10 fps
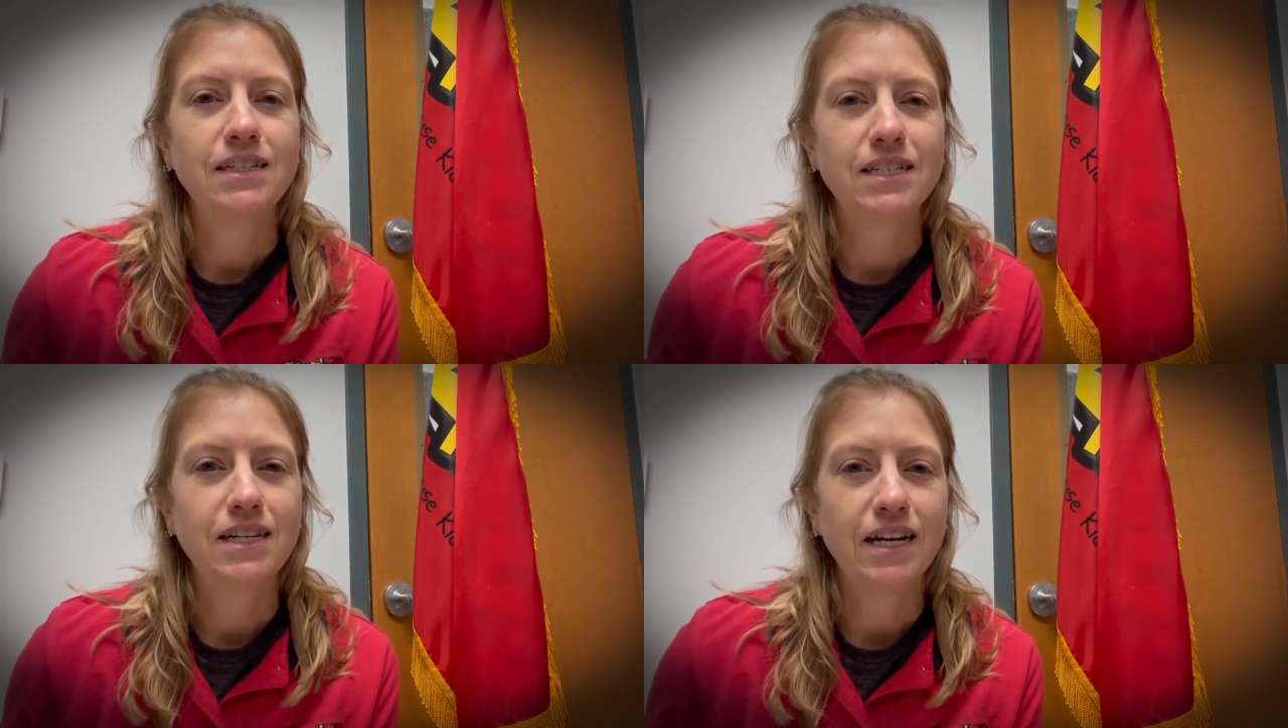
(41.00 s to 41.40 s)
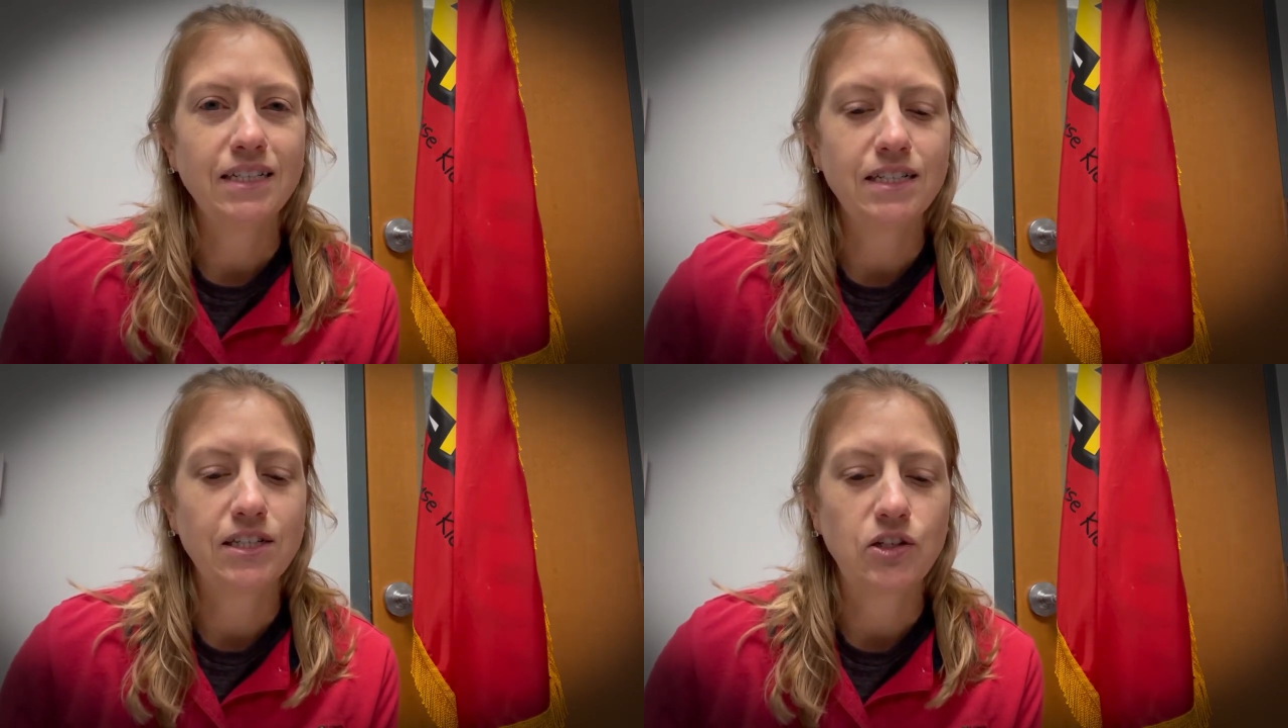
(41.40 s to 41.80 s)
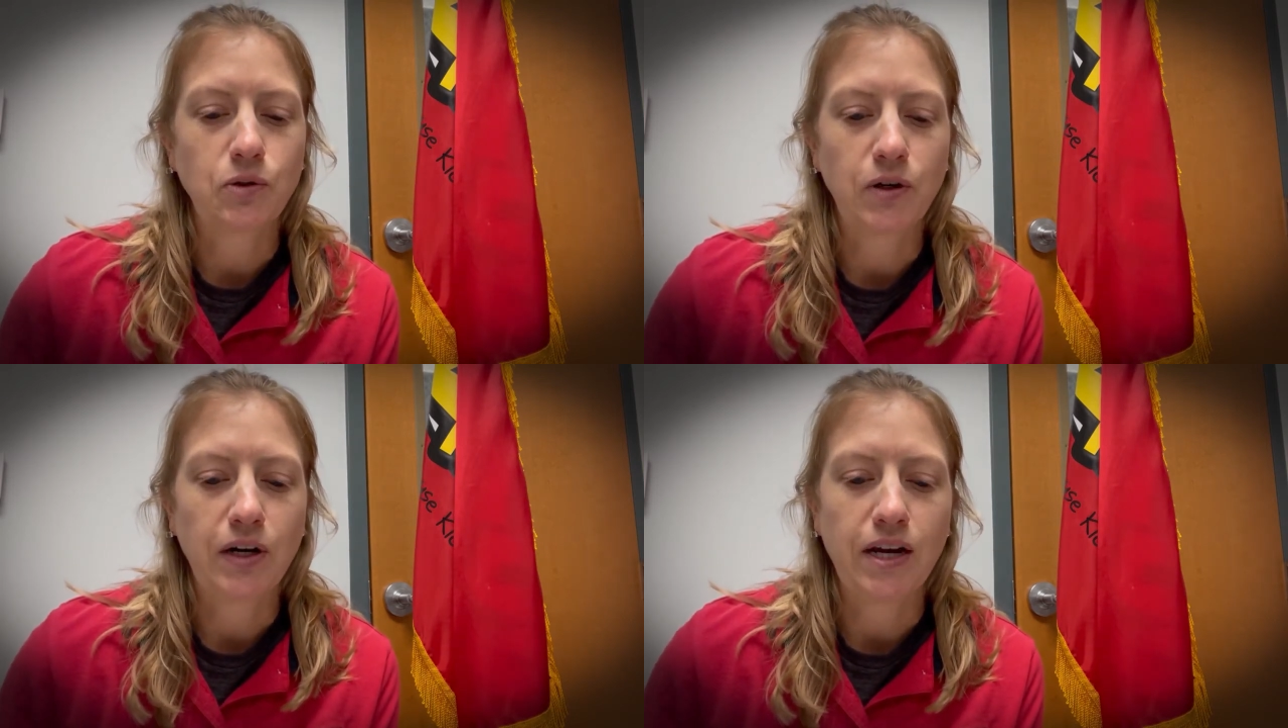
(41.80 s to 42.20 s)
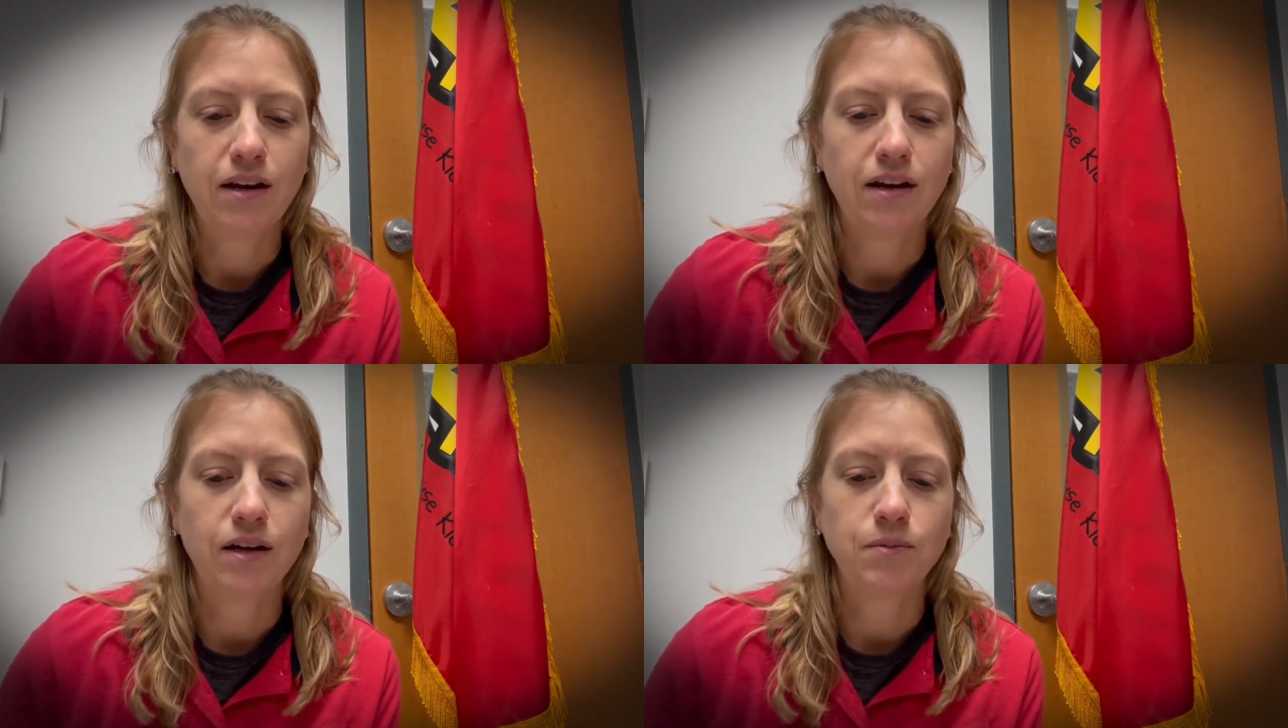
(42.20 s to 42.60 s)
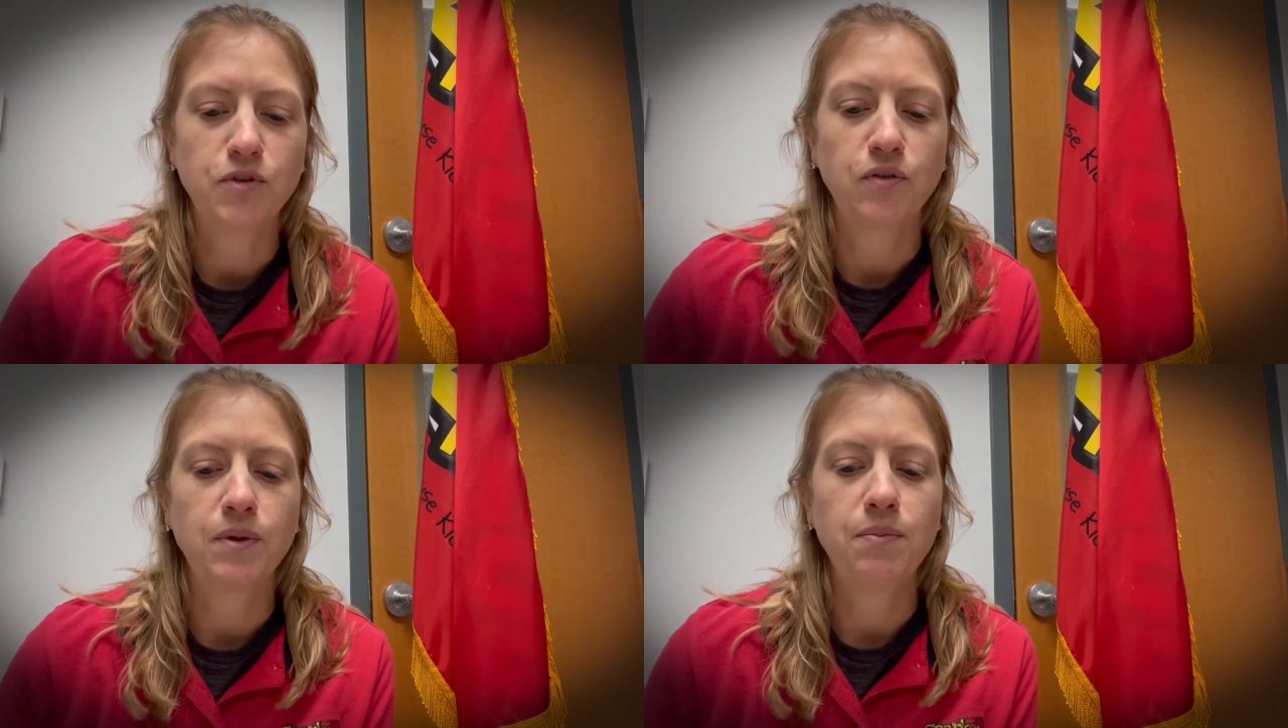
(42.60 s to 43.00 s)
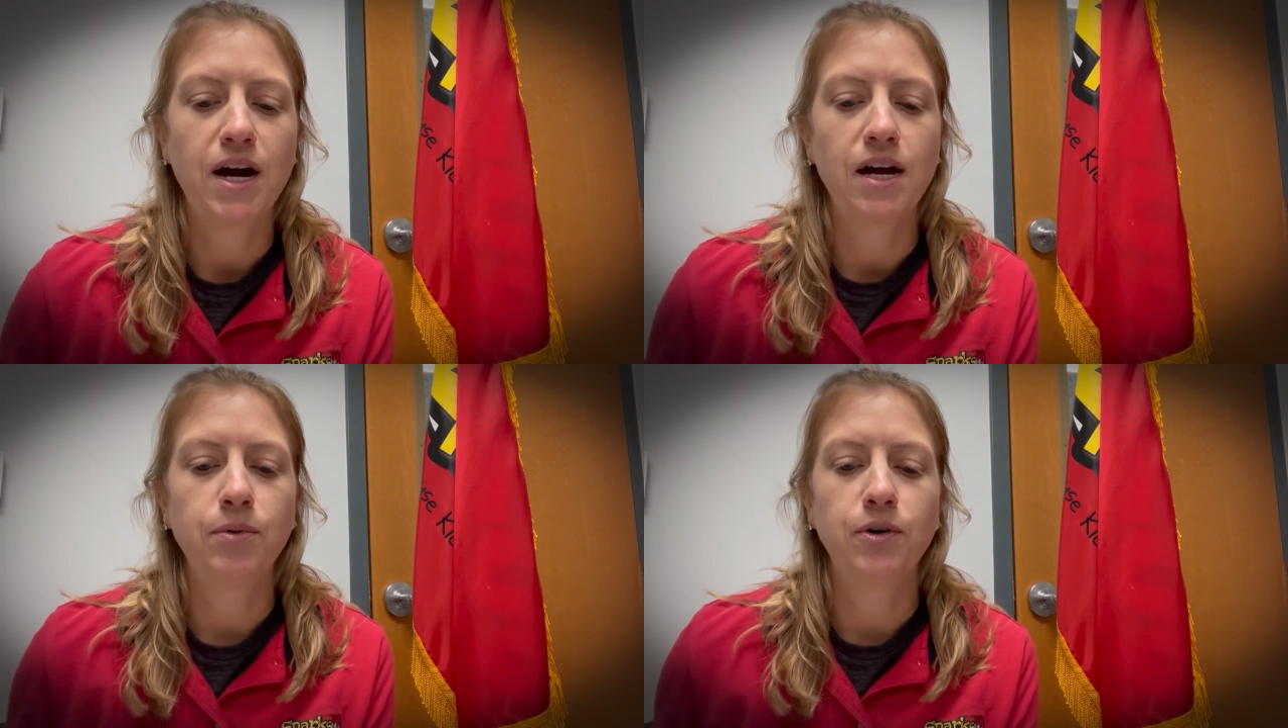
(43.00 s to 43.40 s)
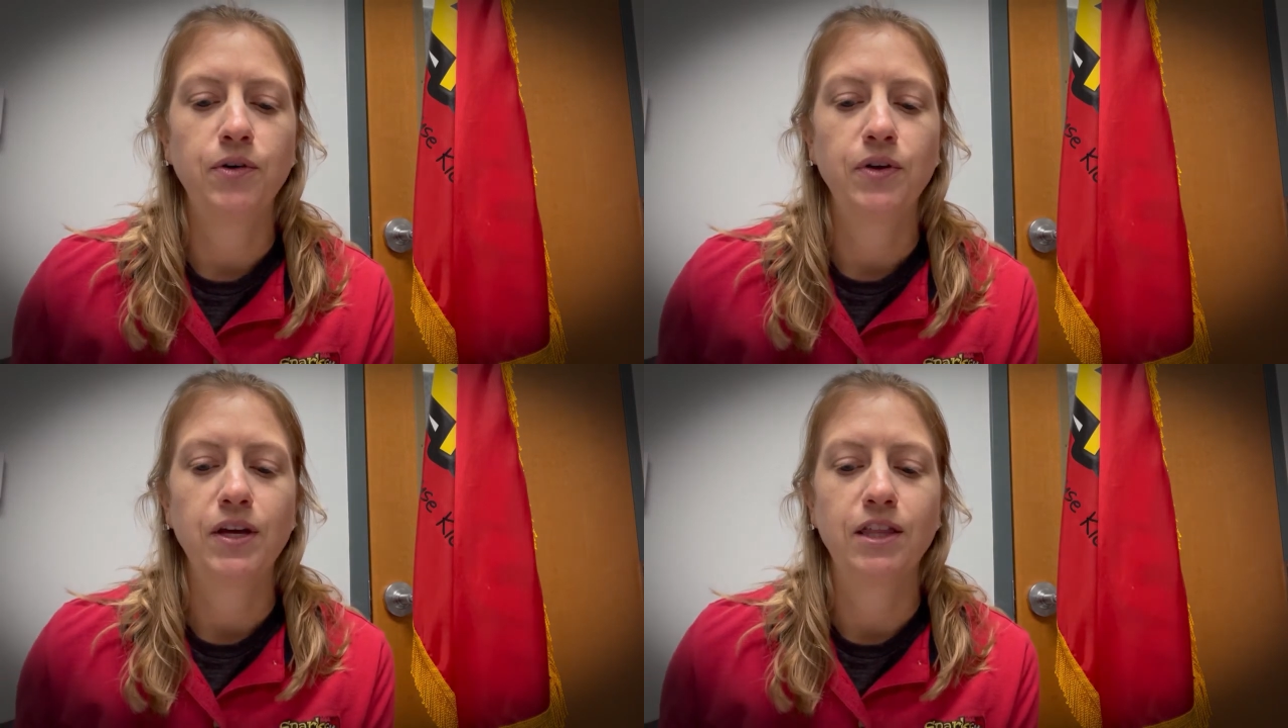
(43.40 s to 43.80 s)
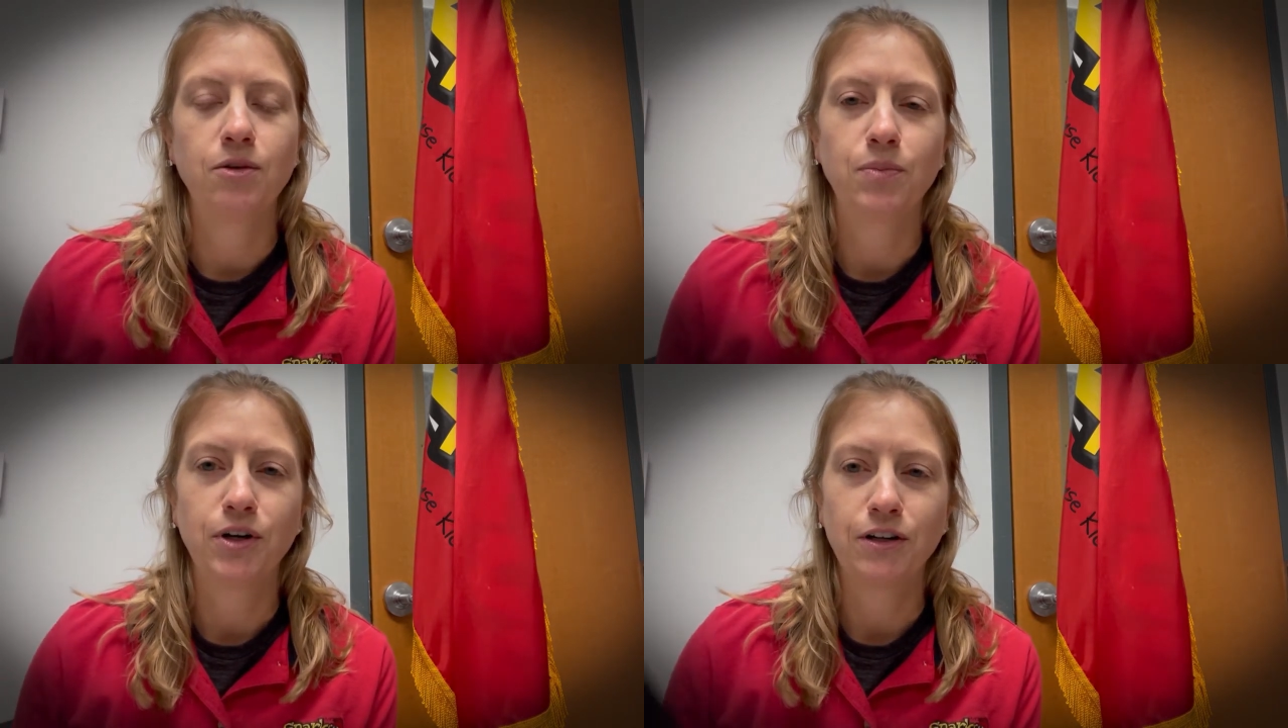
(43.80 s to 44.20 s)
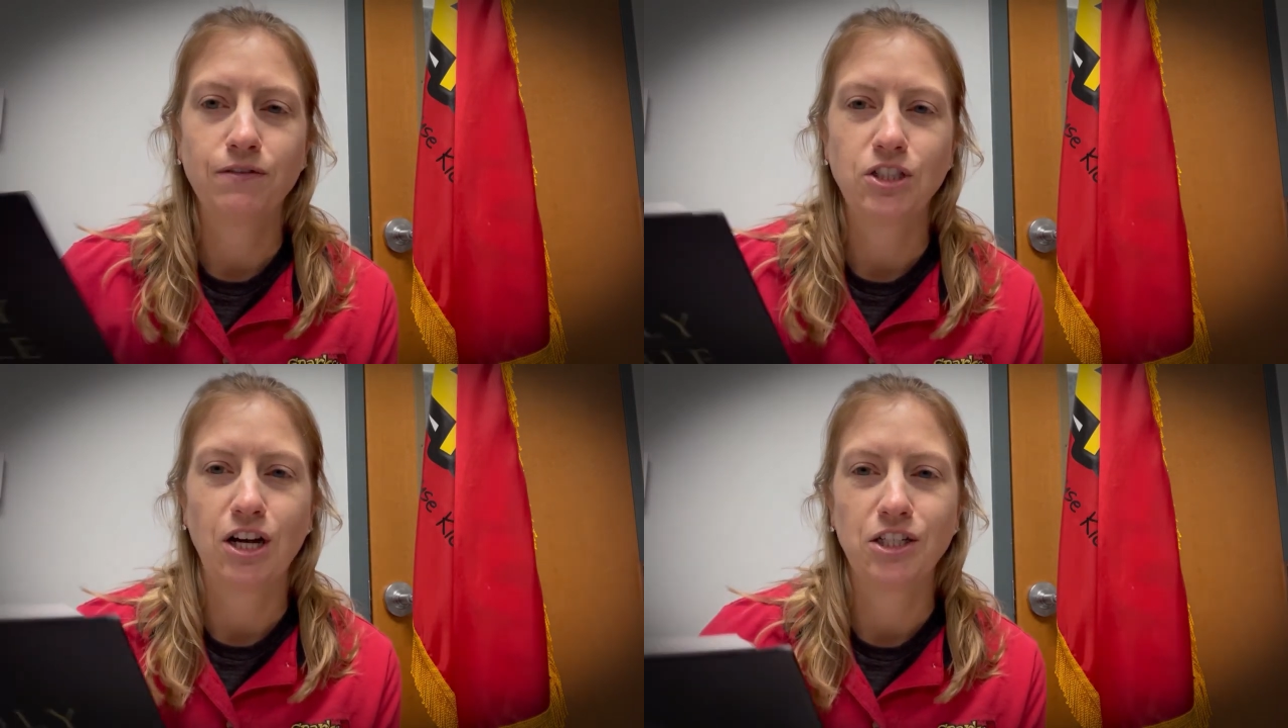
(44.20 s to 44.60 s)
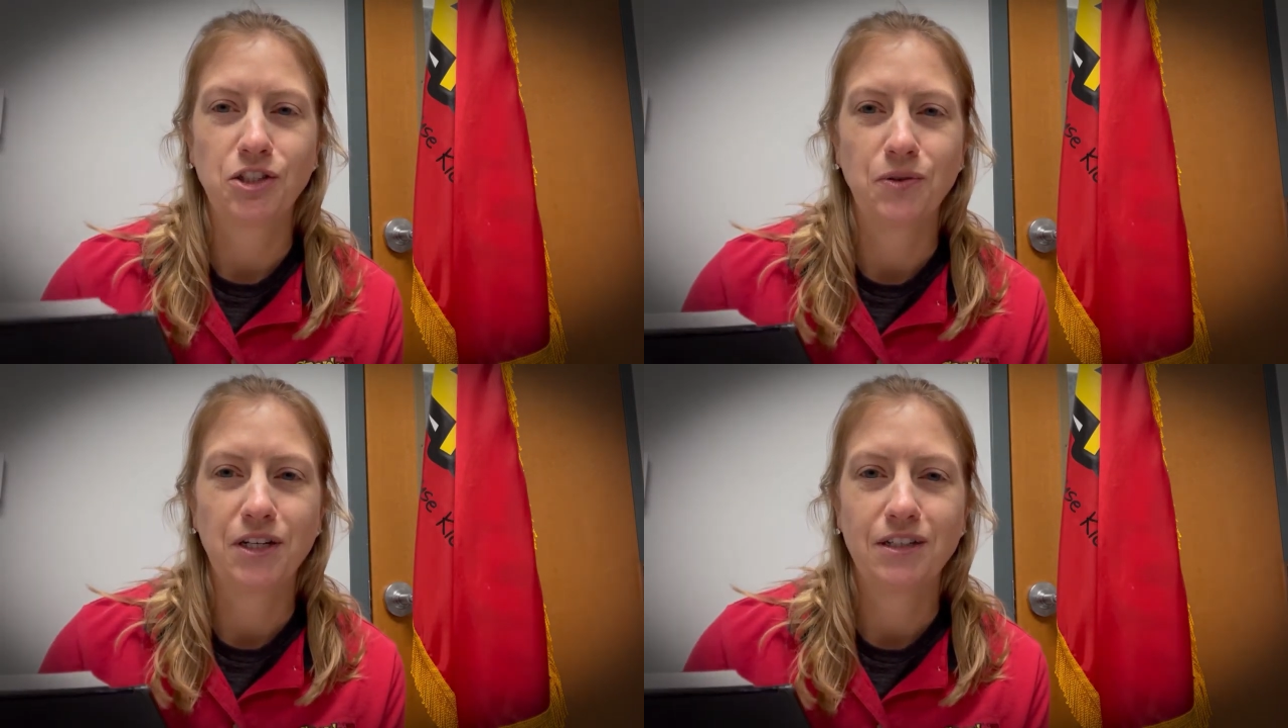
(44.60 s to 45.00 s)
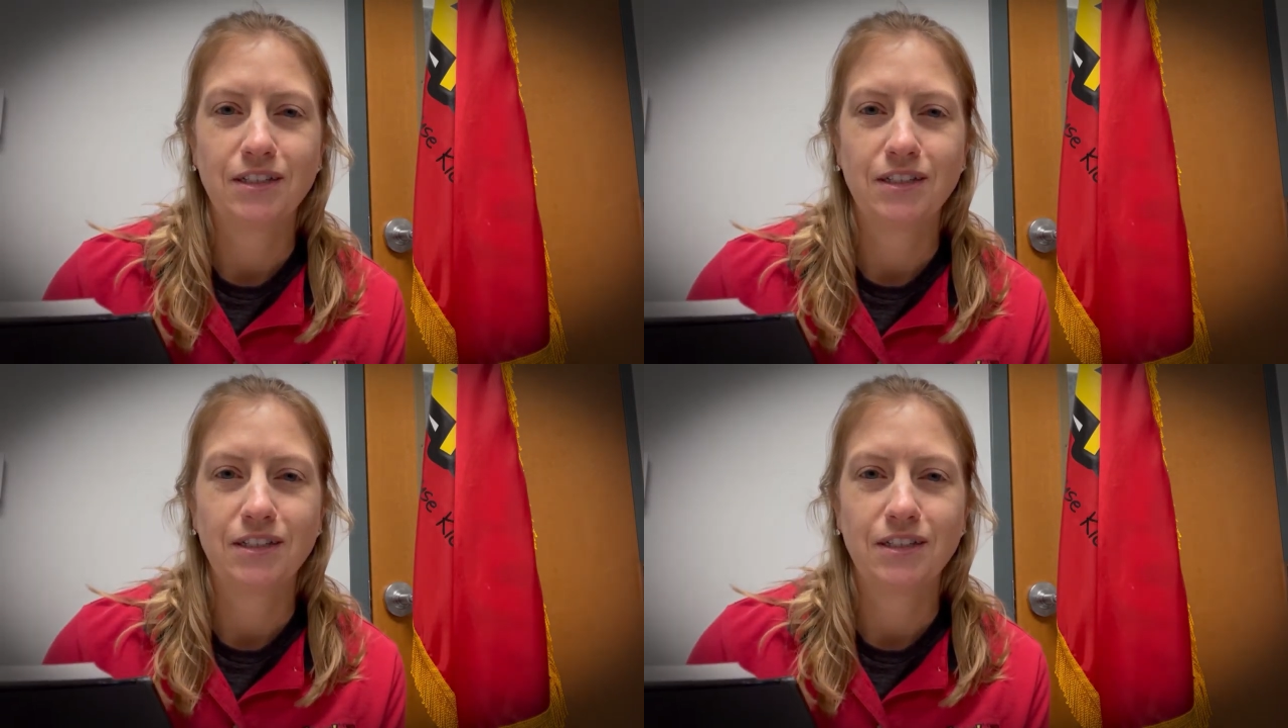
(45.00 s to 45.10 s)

Tonight's story comes from the Bible in the book of Joshua,